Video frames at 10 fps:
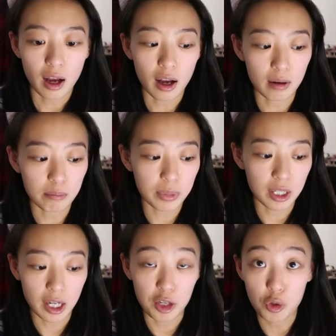
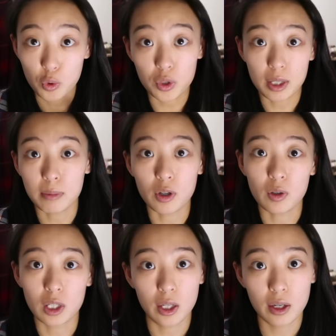but I use them
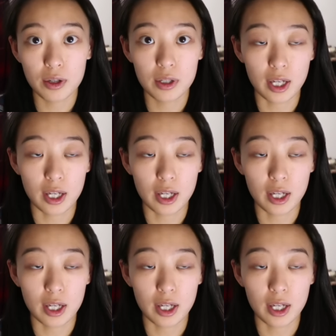all a lot,